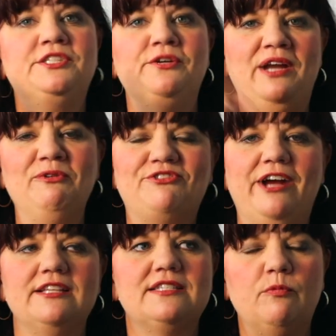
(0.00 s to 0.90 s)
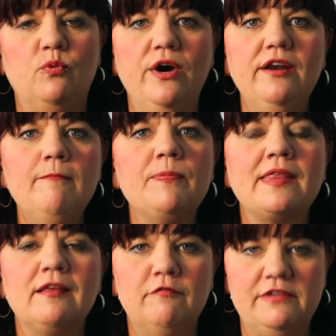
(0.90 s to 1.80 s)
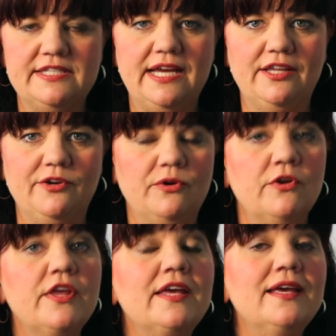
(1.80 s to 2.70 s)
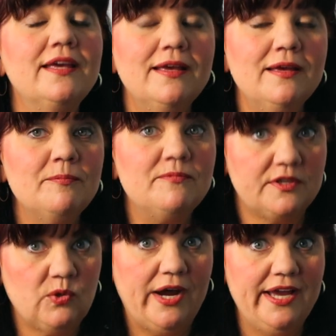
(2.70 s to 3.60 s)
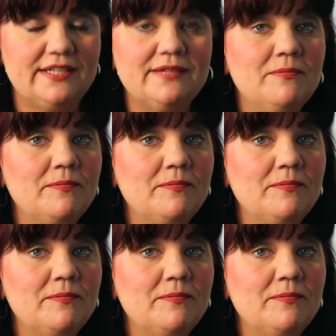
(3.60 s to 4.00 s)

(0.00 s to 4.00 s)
So now we try. Step 1, neutral, quiet.